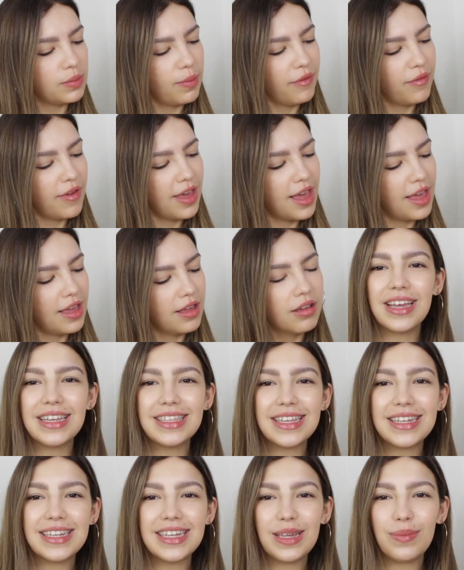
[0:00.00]
To be fair,
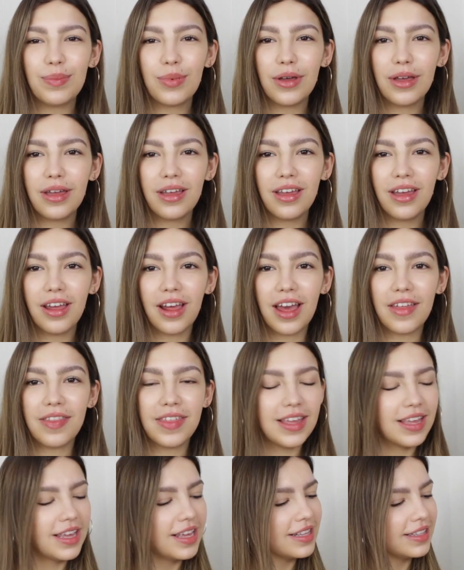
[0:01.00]
is it deeper? I
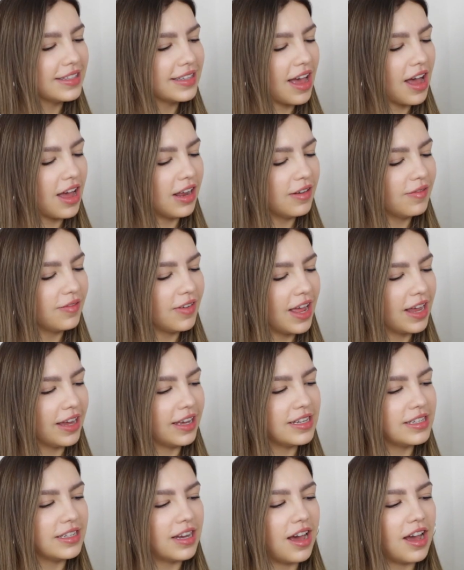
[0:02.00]
think it's kind of like
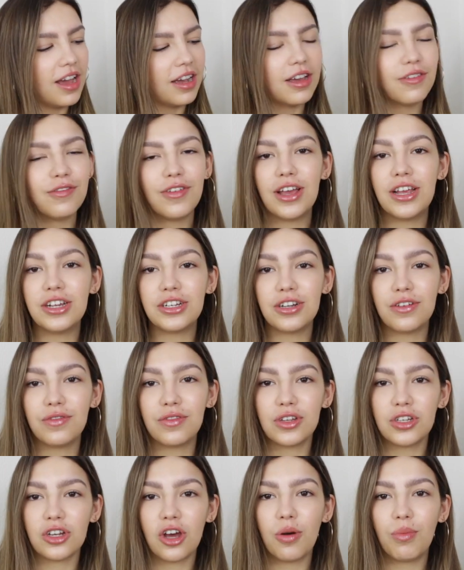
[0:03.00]
a darker version
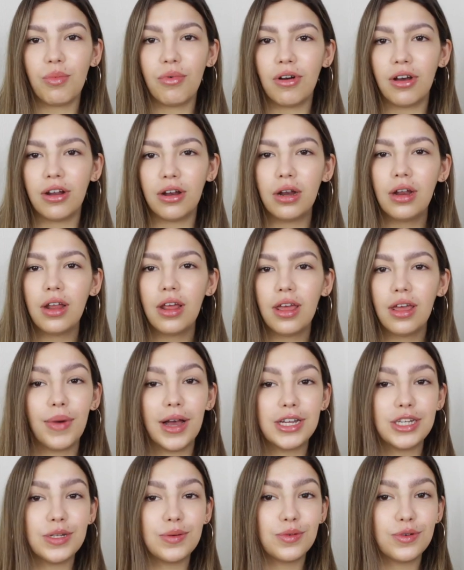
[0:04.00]
of the top one, but
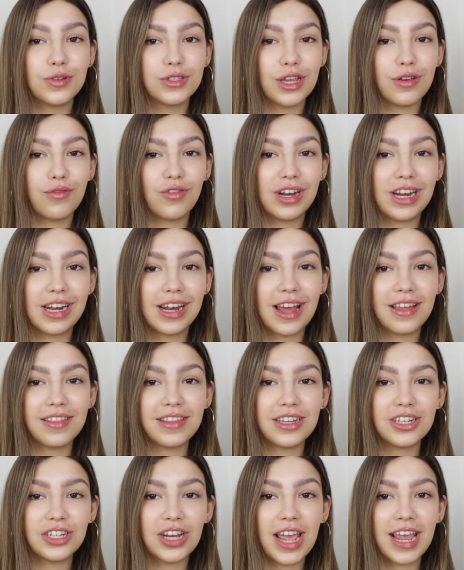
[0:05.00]
I do also really like
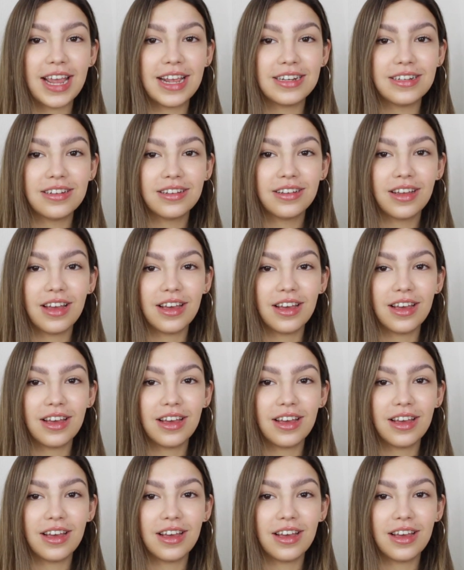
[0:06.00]
the shade.